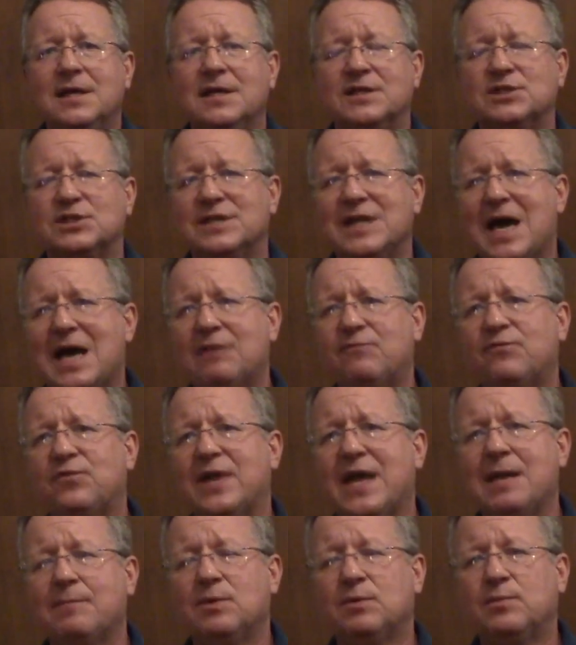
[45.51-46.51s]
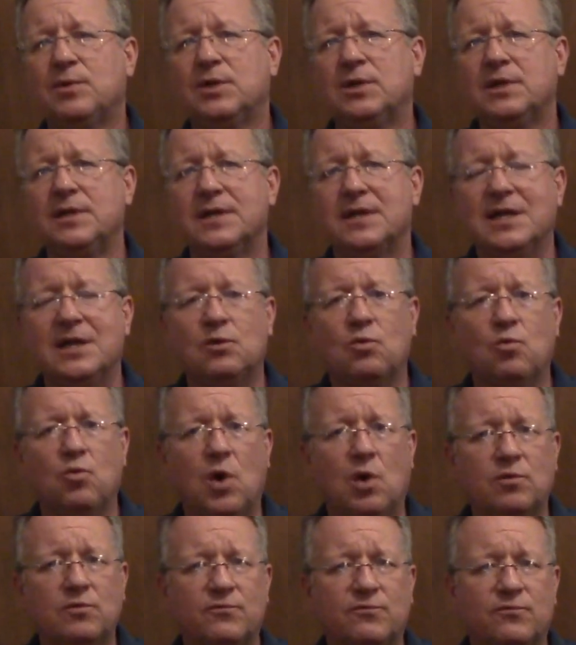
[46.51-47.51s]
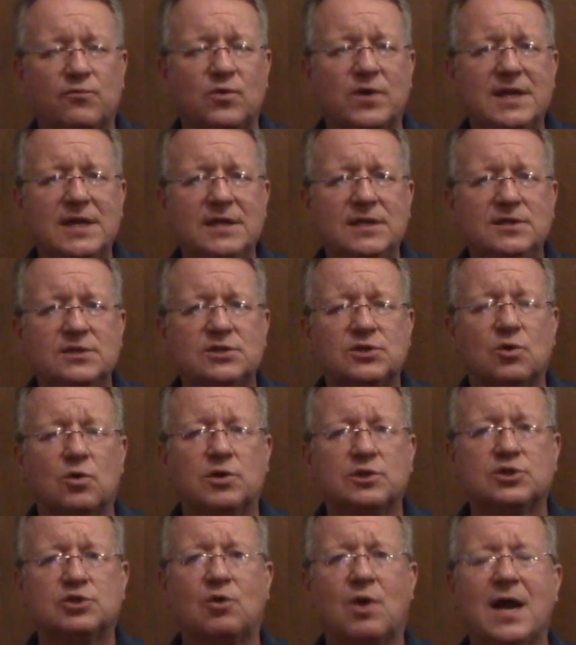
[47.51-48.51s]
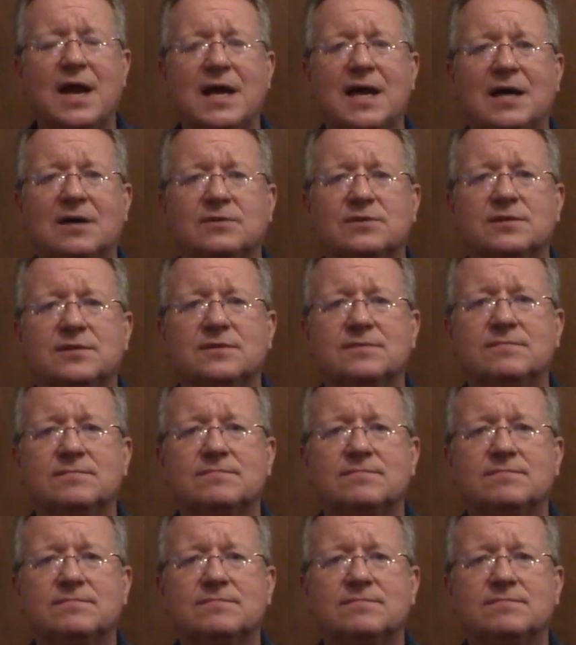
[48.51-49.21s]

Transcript: It's non-flammable, it won't freeze or dry out.